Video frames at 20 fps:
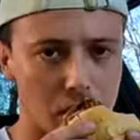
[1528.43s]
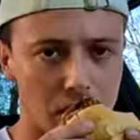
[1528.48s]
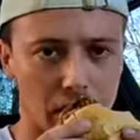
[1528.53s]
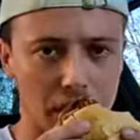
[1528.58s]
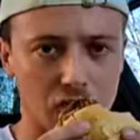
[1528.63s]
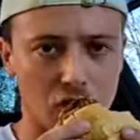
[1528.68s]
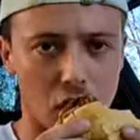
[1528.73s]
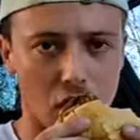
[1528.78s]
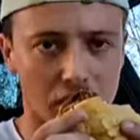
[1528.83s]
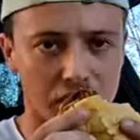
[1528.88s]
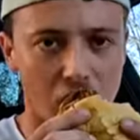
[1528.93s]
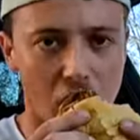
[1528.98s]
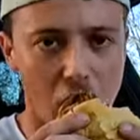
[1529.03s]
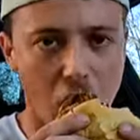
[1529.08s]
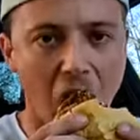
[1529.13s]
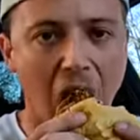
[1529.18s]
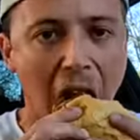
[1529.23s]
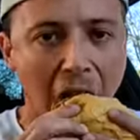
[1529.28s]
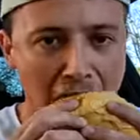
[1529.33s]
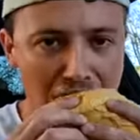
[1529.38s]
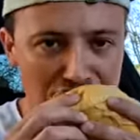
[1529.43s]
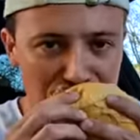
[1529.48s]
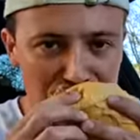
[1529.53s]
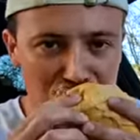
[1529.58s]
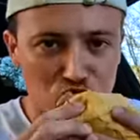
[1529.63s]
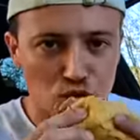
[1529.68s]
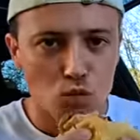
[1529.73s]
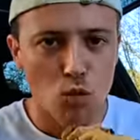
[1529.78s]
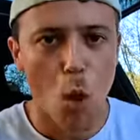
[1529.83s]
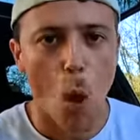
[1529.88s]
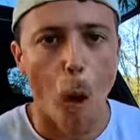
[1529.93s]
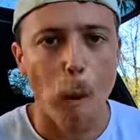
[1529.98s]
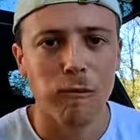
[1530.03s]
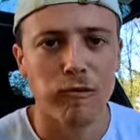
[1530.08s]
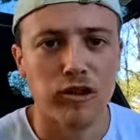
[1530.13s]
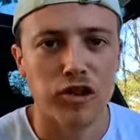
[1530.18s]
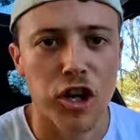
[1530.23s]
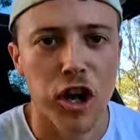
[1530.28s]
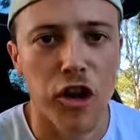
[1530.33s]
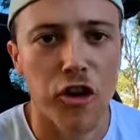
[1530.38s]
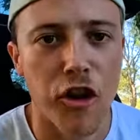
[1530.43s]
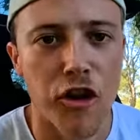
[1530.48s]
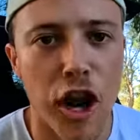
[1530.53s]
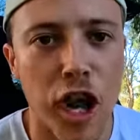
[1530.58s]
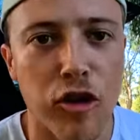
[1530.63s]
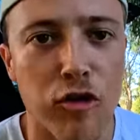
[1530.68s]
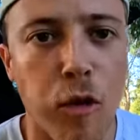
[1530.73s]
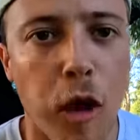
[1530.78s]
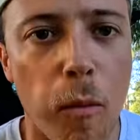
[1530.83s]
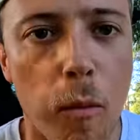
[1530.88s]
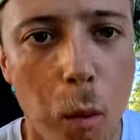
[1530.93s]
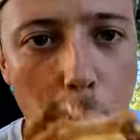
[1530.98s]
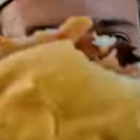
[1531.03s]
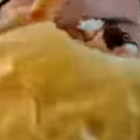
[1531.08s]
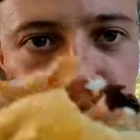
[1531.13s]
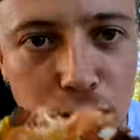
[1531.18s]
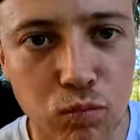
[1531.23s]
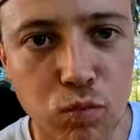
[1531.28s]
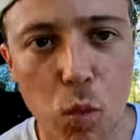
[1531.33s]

Thanks guys. See you in the next one.